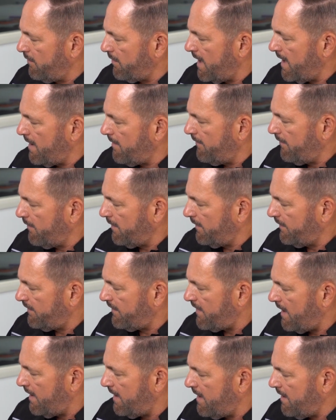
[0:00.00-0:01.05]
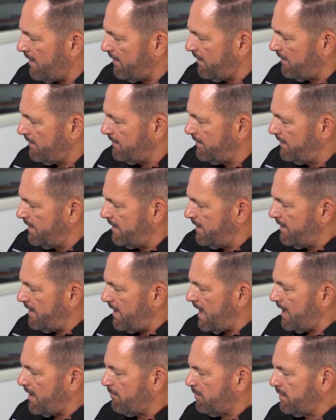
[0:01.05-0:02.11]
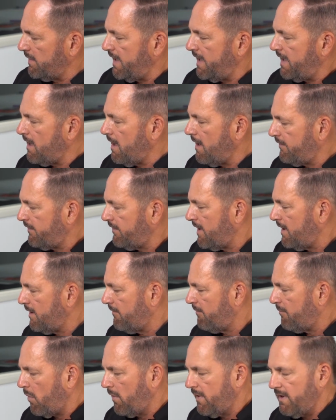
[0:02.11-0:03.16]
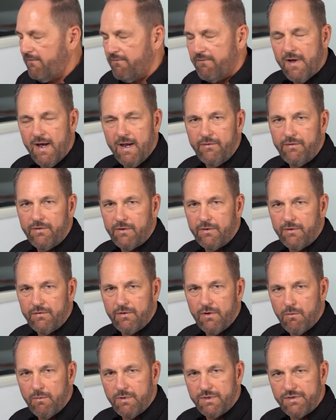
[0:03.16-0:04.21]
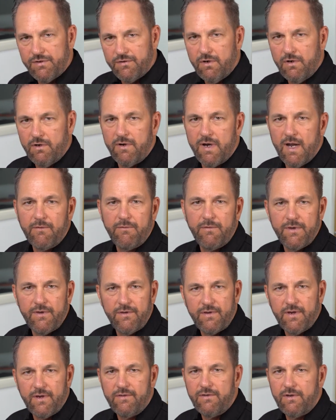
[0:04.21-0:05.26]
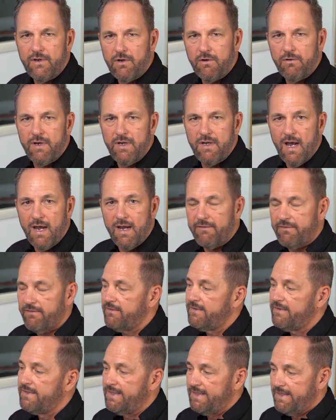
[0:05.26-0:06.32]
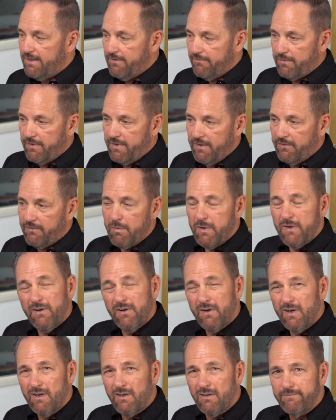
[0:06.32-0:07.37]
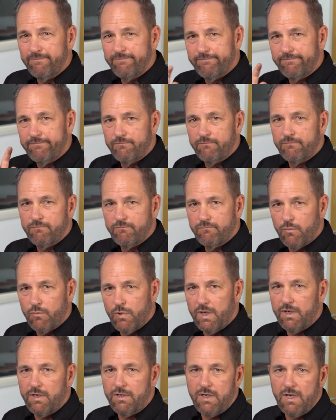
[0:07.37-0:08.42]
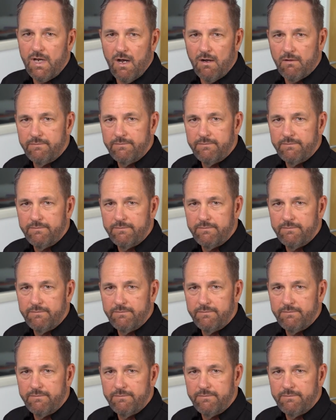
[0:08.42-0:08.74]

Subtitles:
gram force set here, and a blade offset of 0.500, which is correct for the 60-degree knife. For this material, we're good to go.